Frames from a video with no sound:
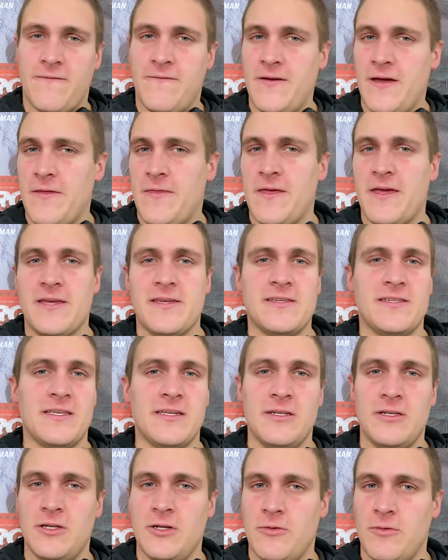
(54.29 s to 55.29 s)
5th is
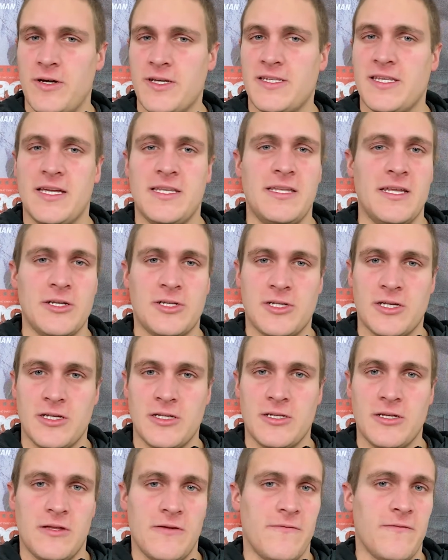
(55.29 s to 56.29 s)
the newest
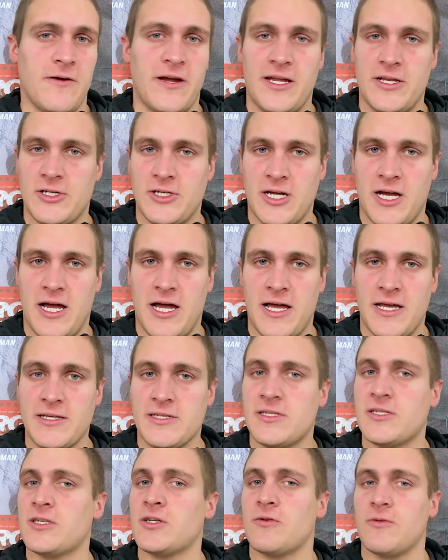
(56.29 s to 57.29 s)
addition to the
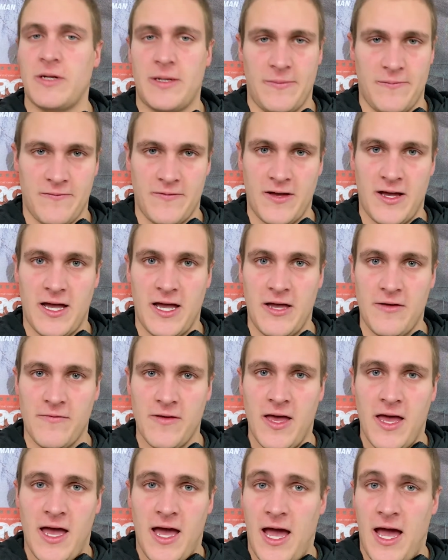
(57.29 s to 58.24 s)
franchise, Scream 5.